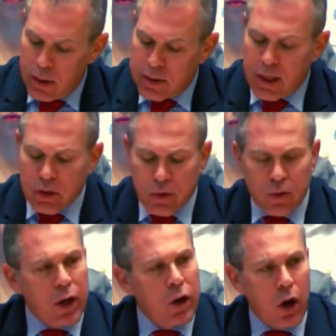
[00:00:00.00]
A
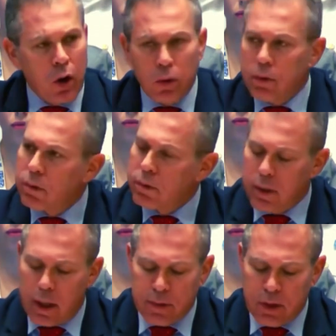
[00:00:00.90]
century ago,
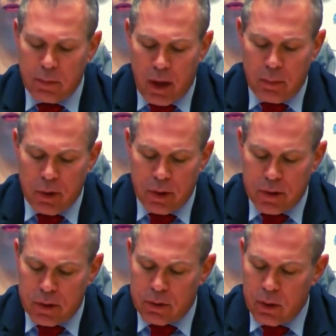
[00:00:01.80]
council
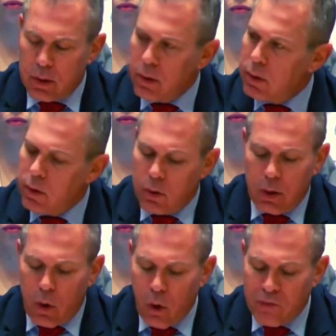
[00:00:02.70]
members,
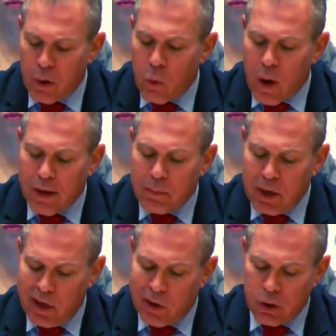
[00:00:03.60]
over
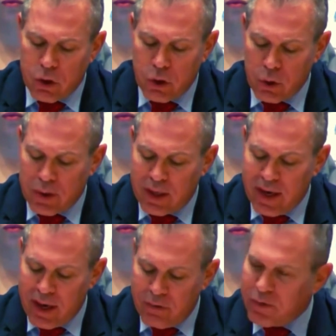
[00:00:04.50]
1 million Jews
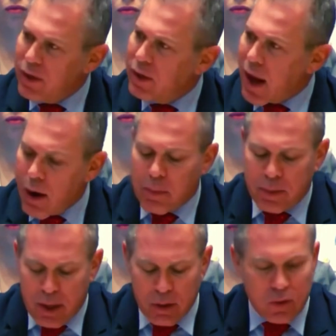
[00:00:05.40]
lived in
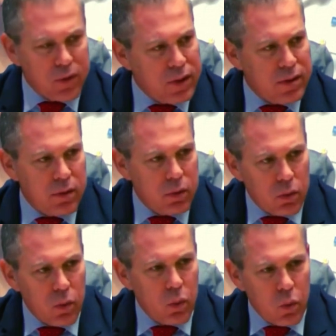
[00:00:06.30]
Arab countries.
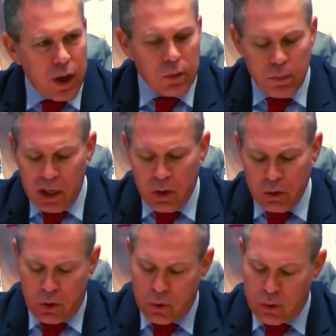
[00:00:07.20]
1
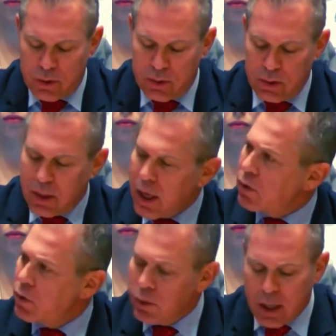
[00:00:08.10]
million Jews.
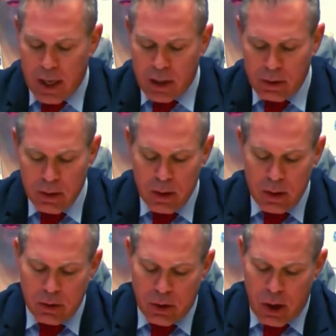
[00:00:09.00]
Yet today,
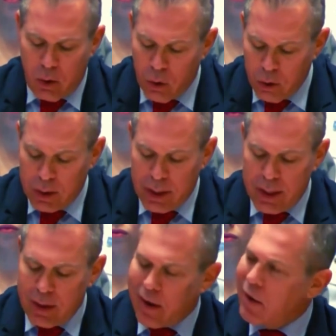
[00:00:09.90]
there are
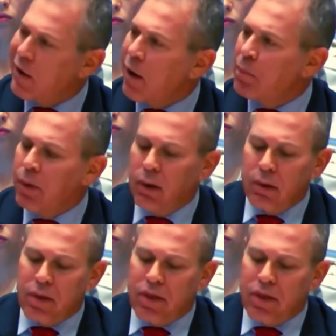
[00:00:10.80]
only a couple